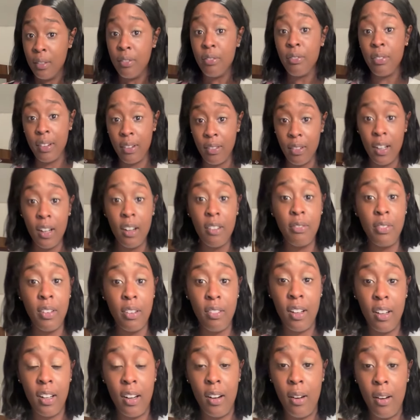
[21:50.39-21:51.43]
For real, for
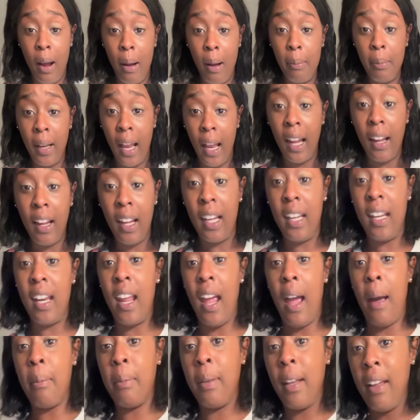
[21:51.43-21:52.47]
real. I'm liking
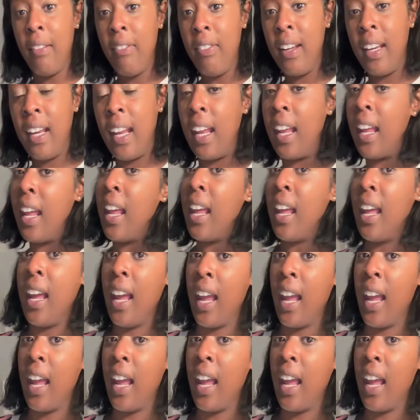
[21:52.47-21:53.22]
it. I'm loving it.